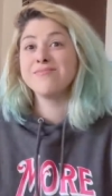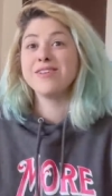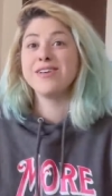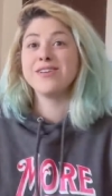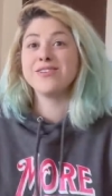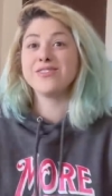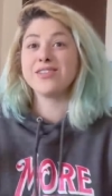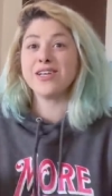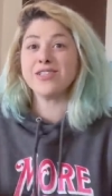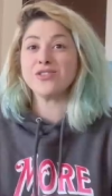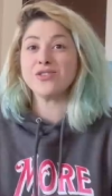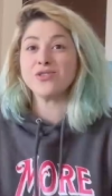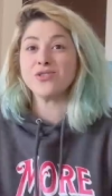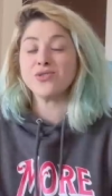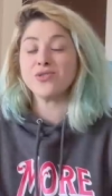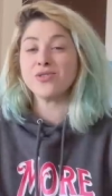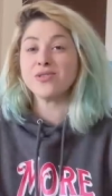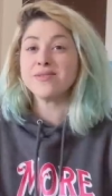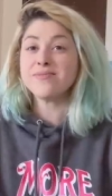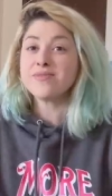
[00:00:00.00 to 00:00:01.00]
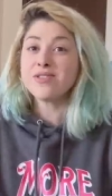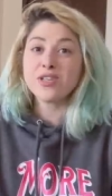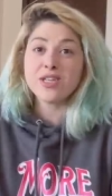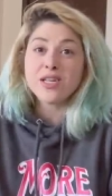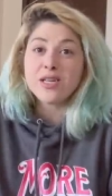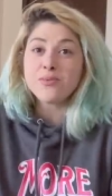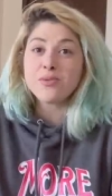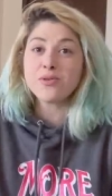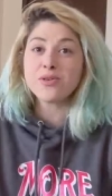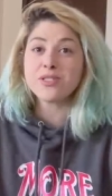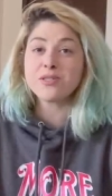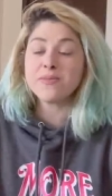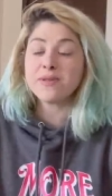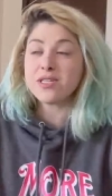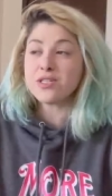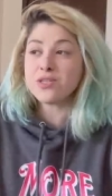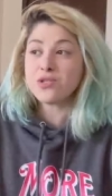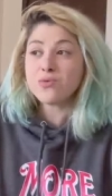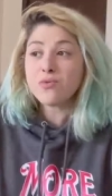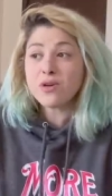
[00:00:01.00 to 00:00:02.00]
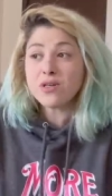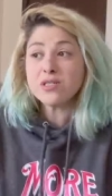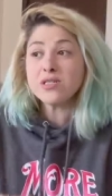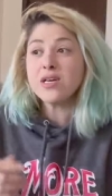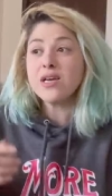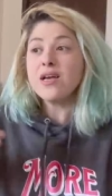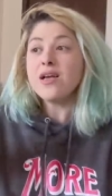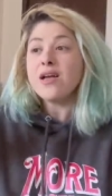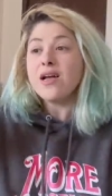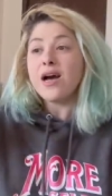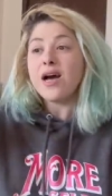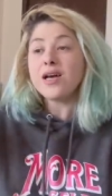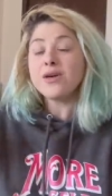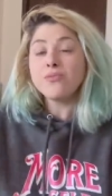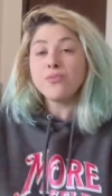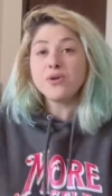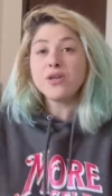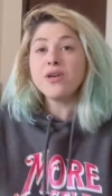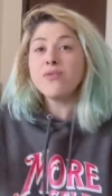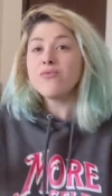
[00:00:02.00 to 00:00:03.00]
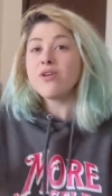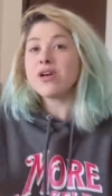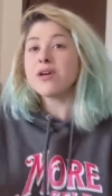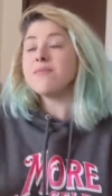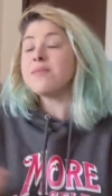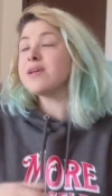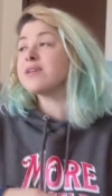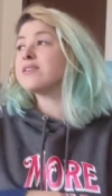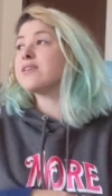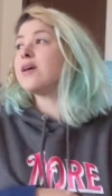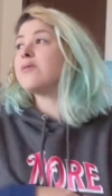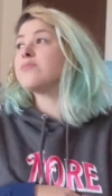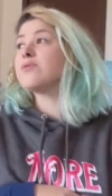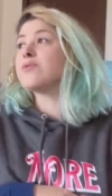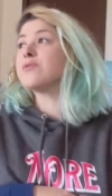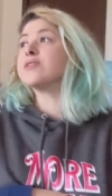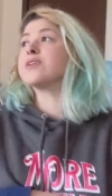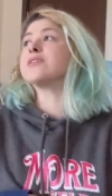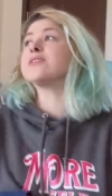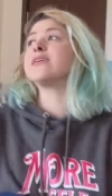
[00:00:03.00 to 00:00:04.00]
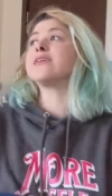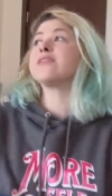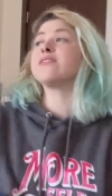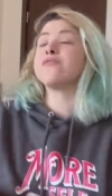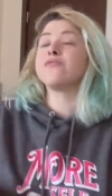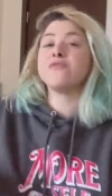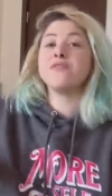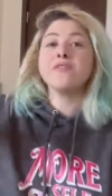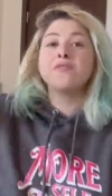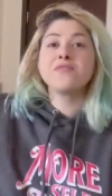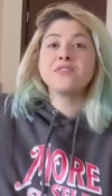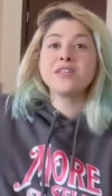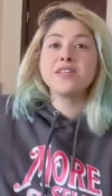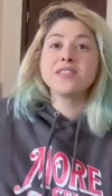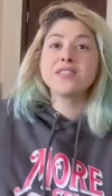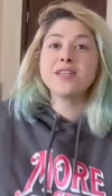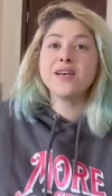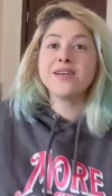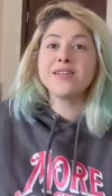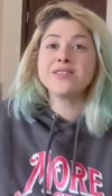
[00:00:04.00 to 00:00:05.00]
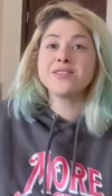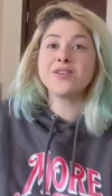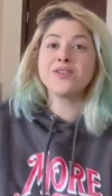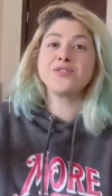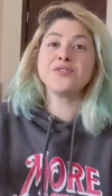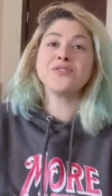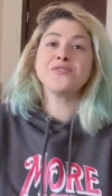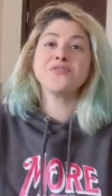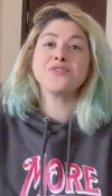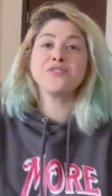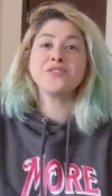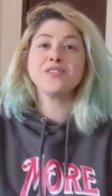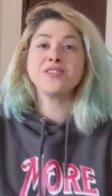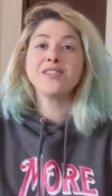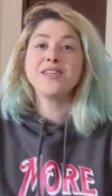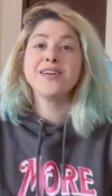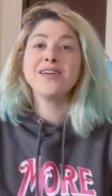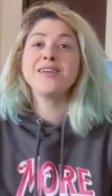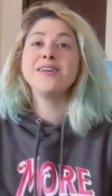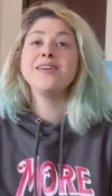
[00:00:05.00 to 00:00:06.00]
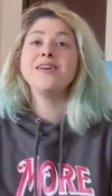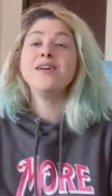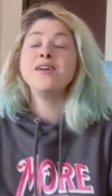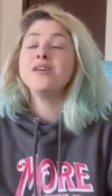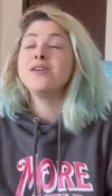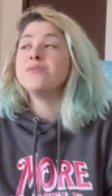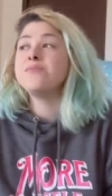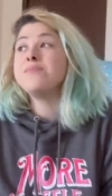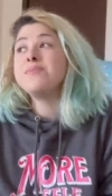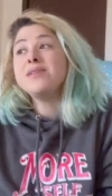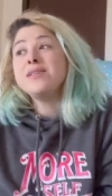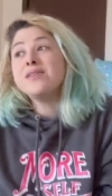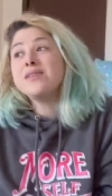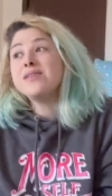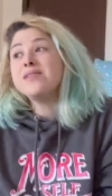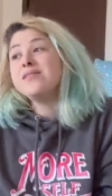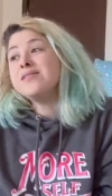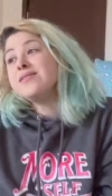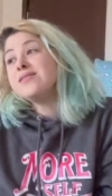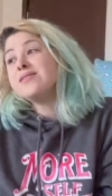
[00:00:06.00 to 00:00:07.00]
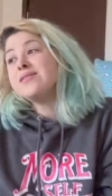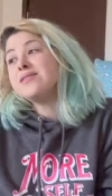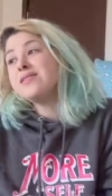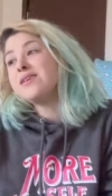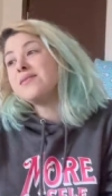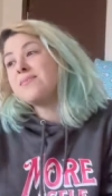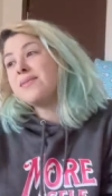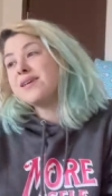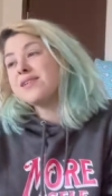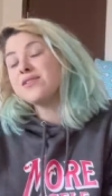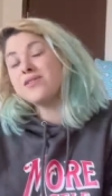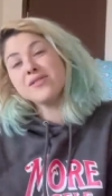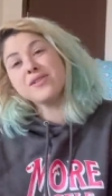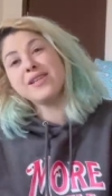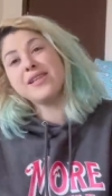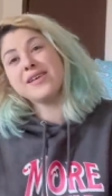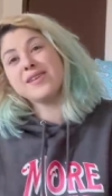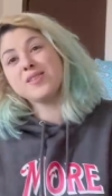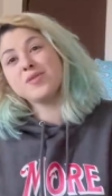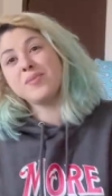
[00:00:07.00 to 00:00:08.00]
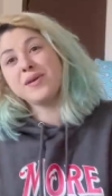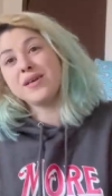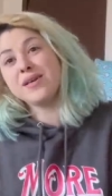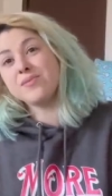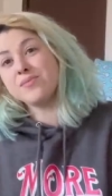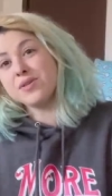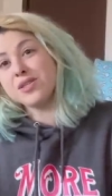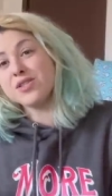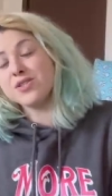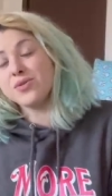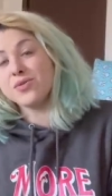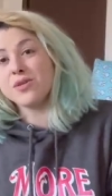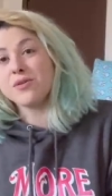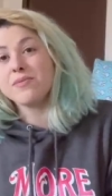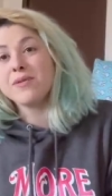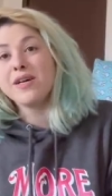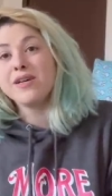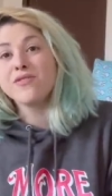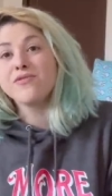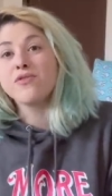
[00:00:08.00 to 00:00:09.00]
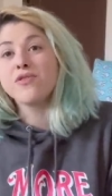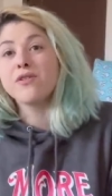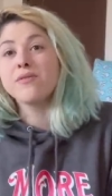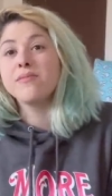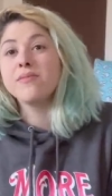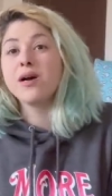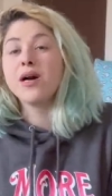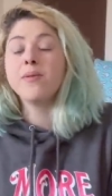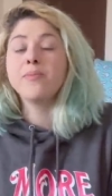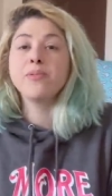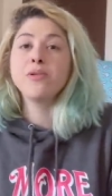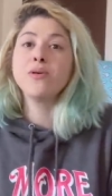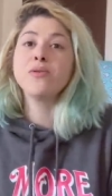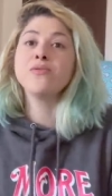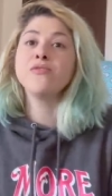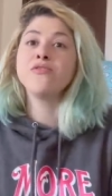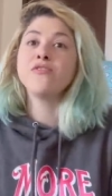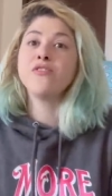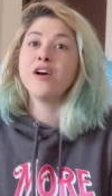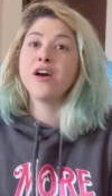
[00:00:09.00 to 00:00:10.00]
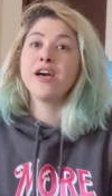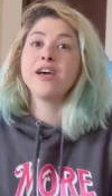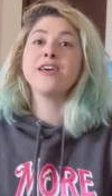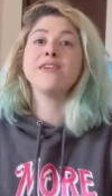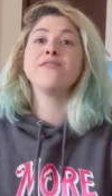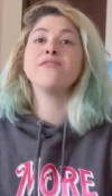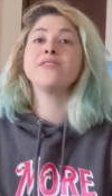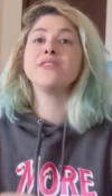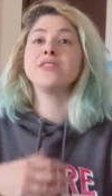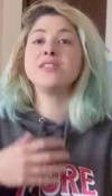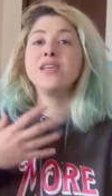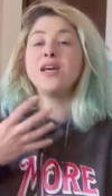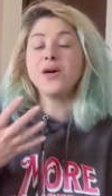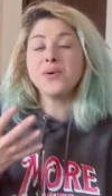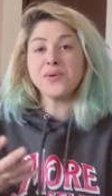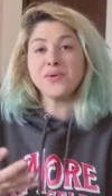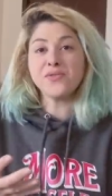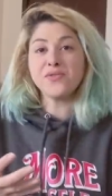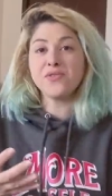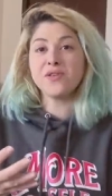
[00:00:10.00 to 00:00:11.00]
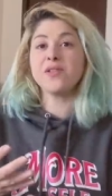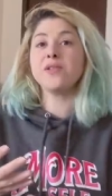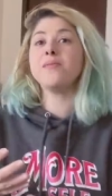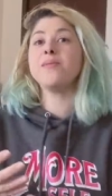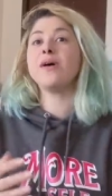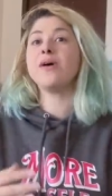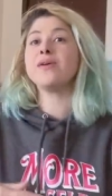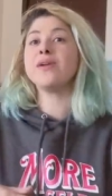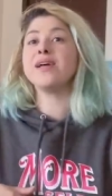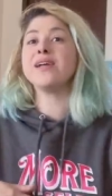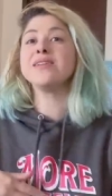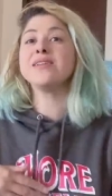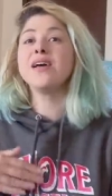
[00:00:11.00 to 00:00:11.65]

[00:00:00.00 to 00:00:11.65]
a Zazzle store. You can upload as many as you want. I wouldn't recommend uploading like fifty designs on your first day, because it might look like spam to the platform. Upload five, see how you feel about it,